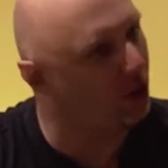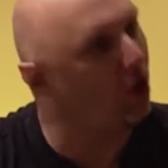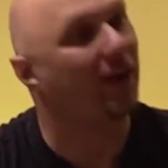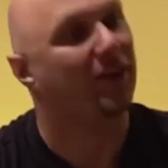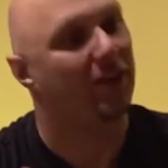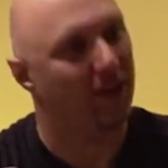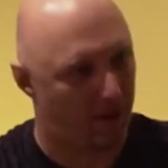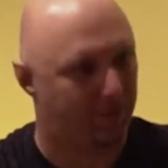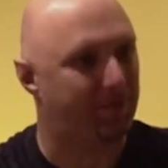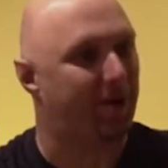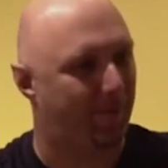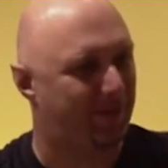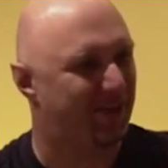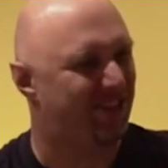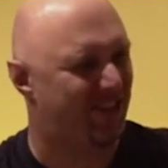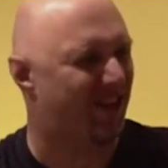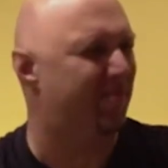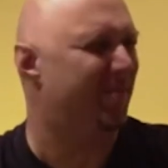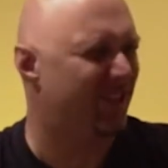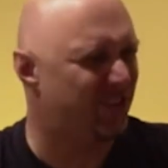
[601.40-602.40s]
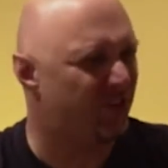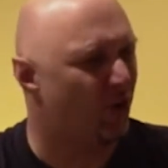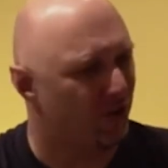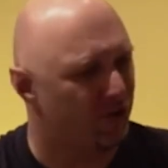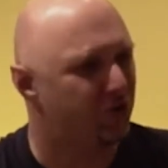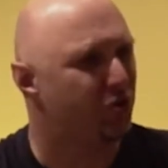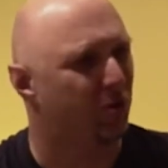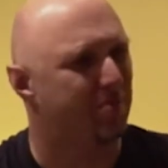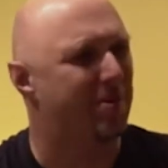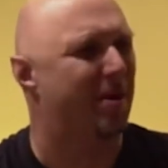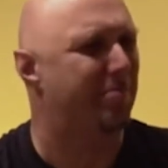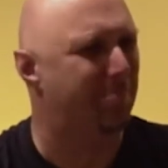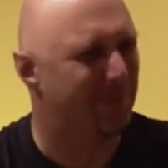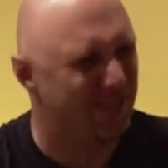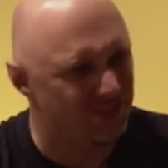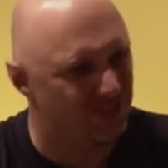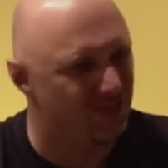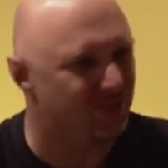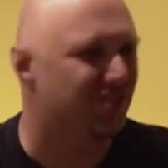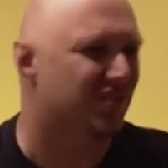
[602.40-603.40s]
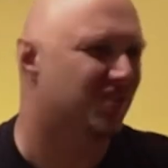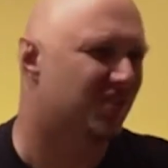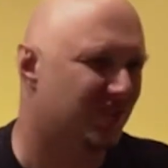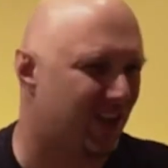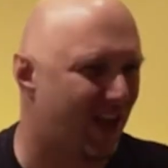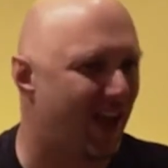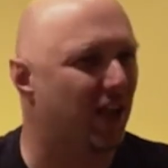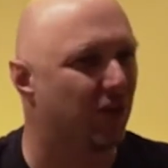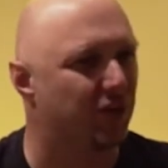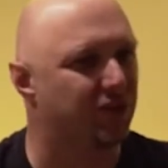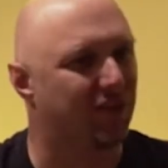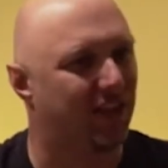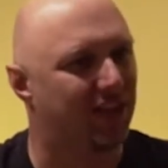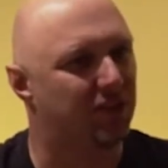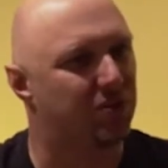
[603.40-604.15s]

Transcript: like the upcoming summit, it's kind of talk about business and sales and